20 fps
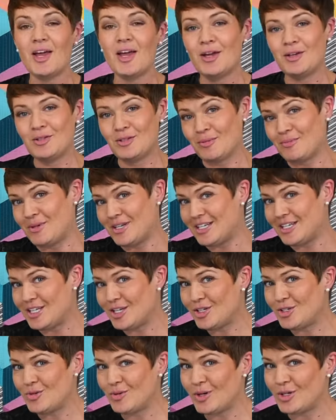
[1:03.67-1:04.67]
So I'm going to
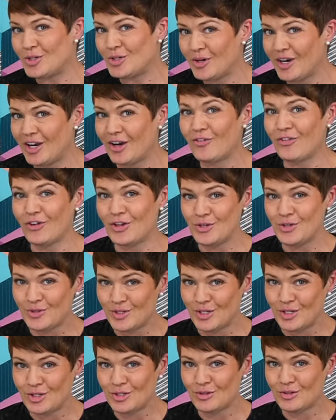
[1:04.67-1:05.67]
teach you a trick for
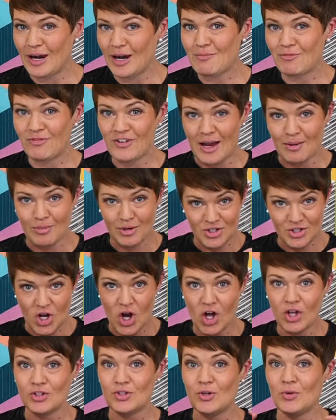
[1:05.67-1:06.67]
using striped fabric to
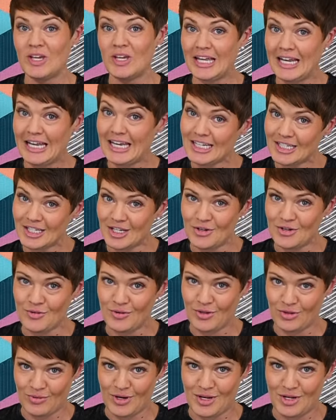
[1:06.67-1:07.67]
also get it to do a
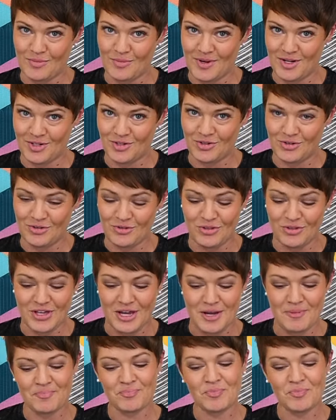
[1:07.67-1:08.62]
three-dimensional thing.